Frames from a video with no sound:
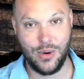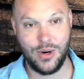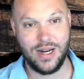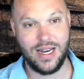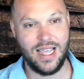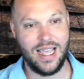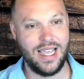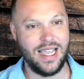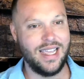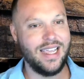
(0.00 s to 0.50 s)

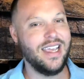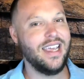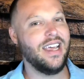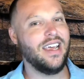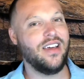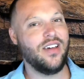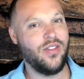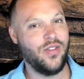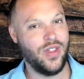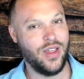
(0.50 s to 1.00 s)
day,
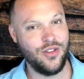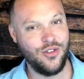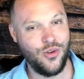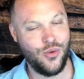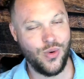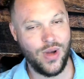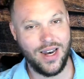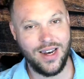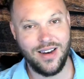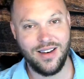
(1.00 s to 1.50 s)
and then you're
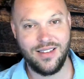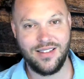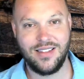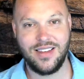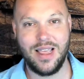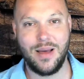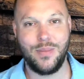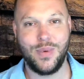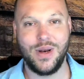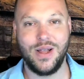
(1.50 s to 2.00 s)
ready to
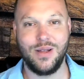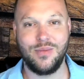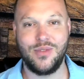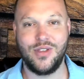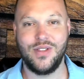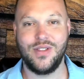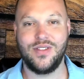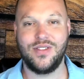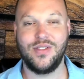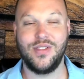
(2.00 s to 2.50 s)
step it up to
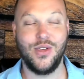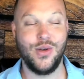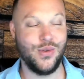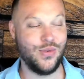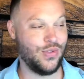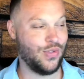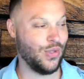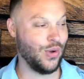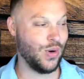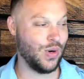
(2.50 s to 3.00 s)
this, those
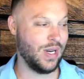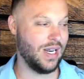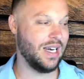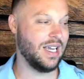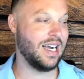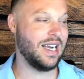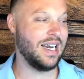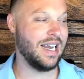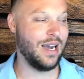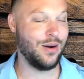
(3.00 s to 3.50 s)

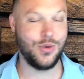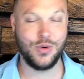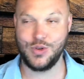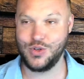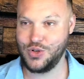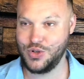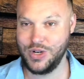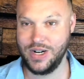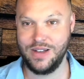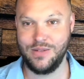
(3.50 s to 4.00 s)
39 hour
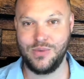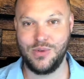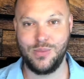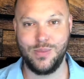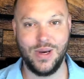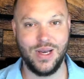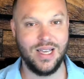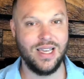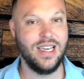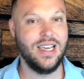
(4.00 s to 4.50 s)
trips.
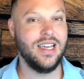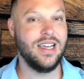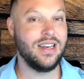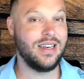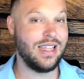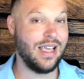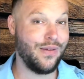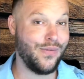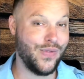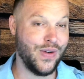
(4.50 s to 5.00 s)
But
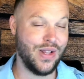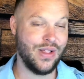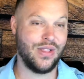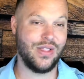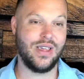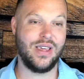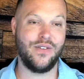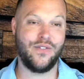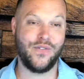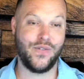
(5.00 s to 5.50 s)

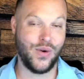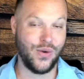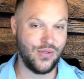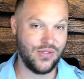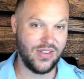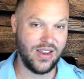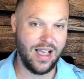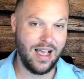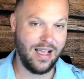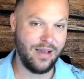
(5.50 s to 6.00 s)
definitely,
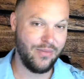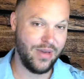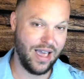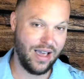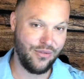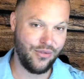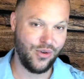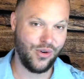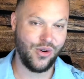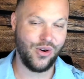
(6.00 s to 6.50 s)
first time
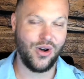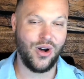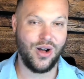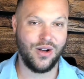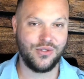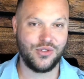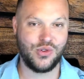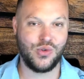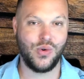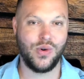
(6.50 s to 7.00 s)
ever
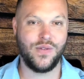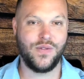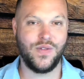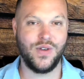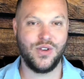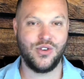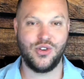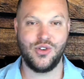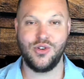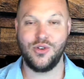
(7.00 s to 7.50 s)
offshore
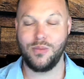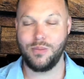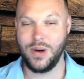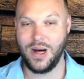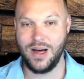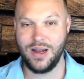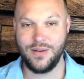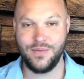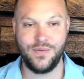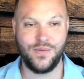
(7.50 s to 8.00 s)
fishing or
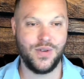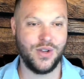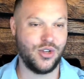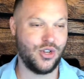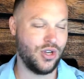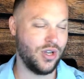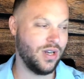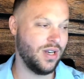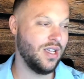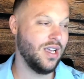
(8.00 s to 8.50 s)
bottom
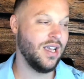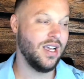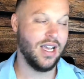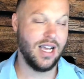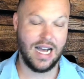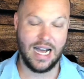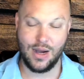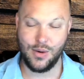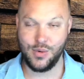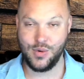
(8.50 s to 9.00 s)
fishing,
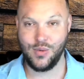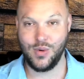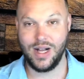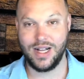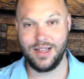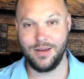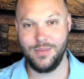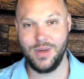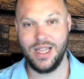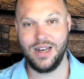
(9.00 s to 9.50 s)
I would
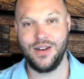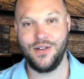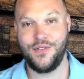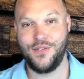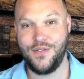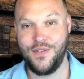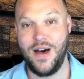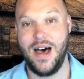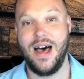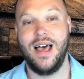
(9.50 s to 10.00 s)
recommend a
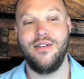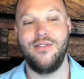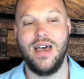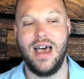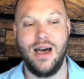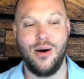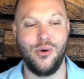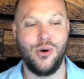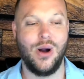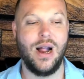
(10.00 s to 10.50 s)
five
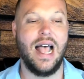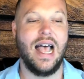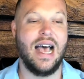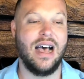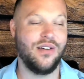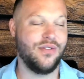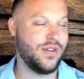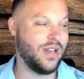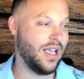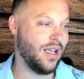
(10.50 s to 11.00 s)
hour
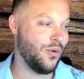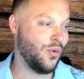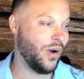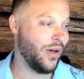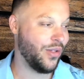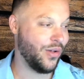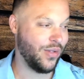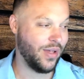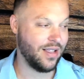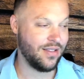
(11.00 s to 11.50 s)
half day,
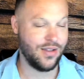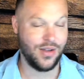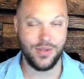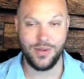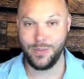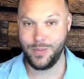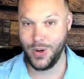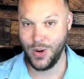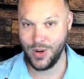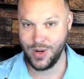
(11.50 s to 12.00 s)
whether that's on the
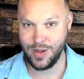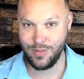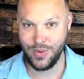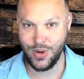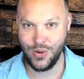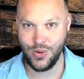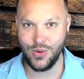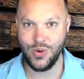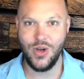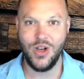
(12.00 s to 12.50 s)
party
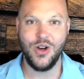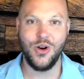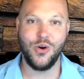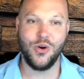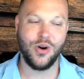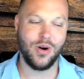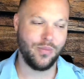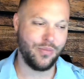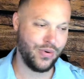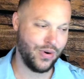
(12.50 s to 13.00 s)
boat
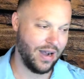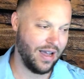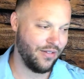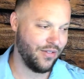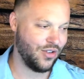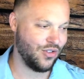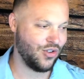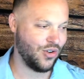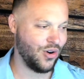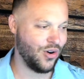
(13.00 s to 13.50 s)
or a
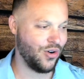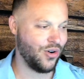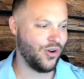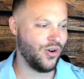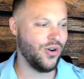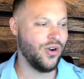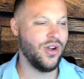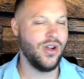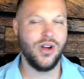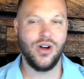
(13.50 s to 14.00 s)
private
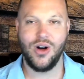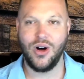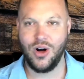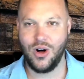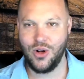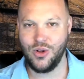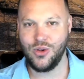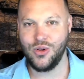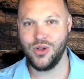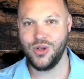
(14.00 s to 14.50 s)
charter,
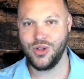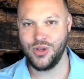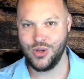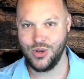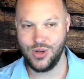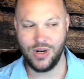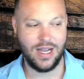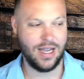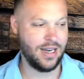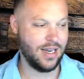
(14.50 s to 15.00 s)
all a
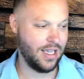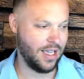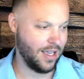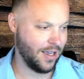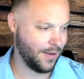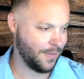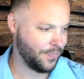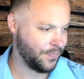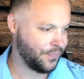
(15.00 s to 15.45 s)
good idea.